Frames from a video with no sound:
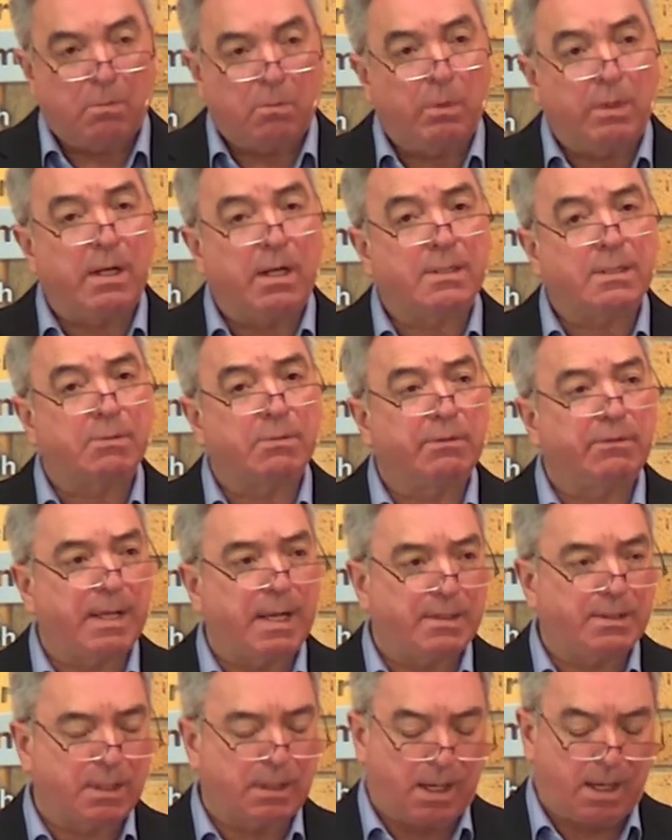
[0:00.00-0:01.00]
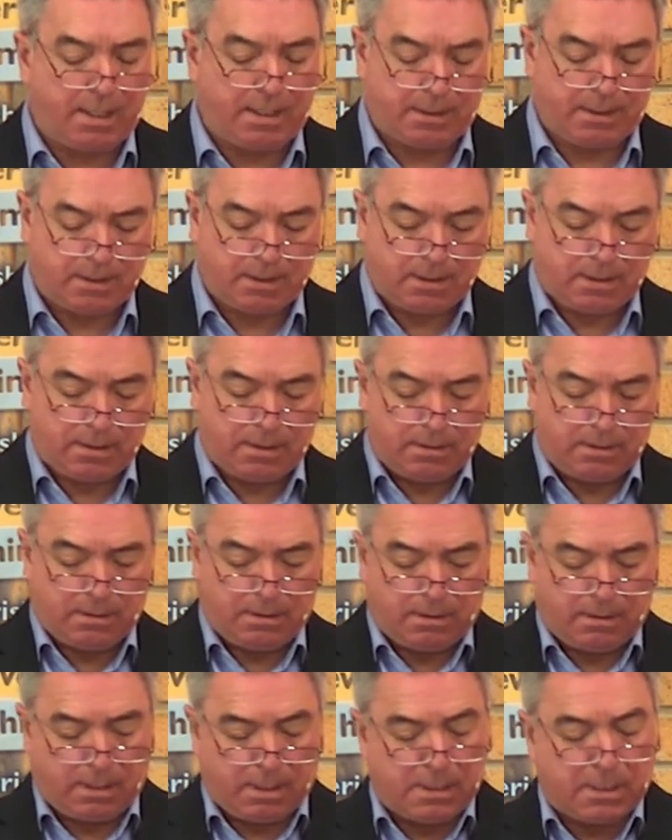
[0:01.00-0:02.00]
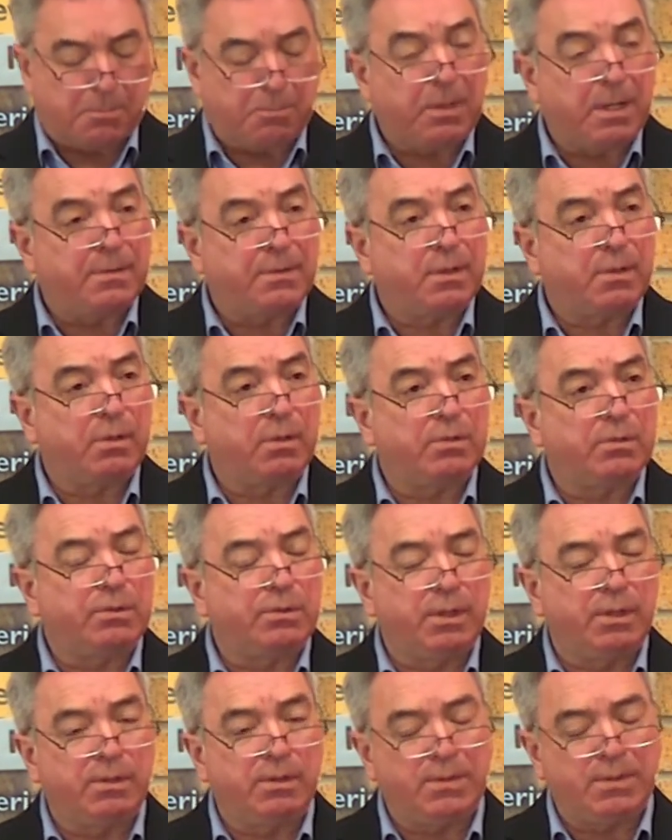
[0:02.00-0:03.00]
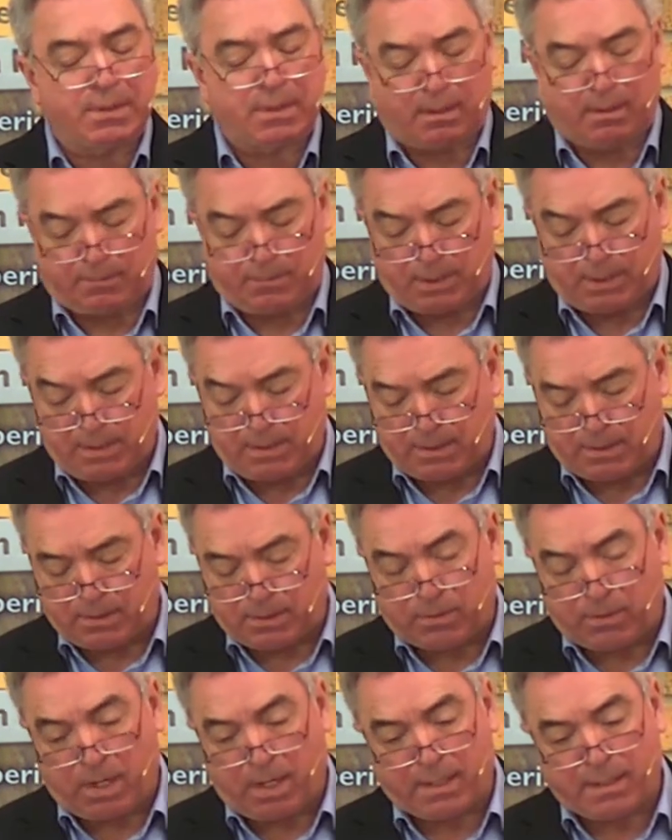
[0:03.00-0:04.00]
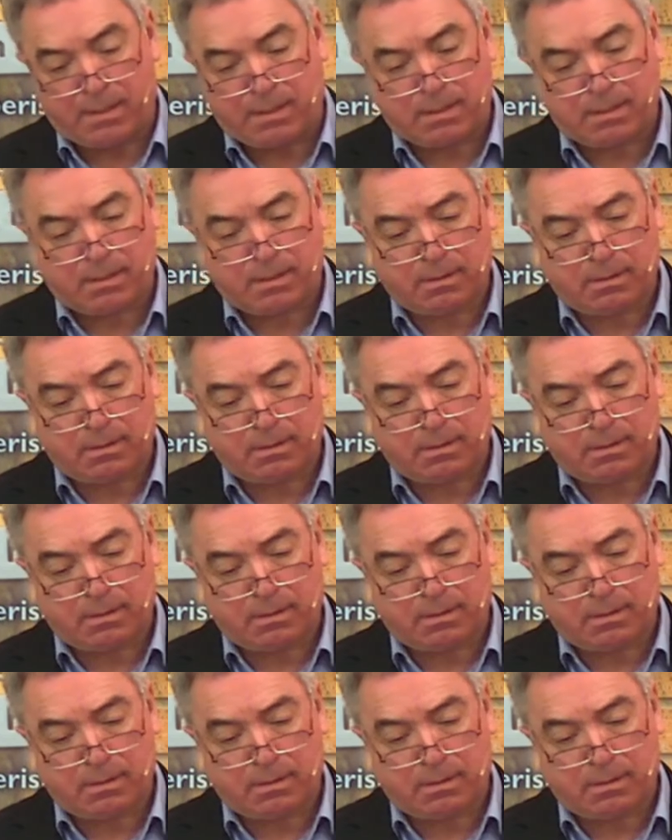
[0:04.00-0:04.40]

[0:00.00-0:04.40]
We are to evangelize and spread the good news of Jesus Christ.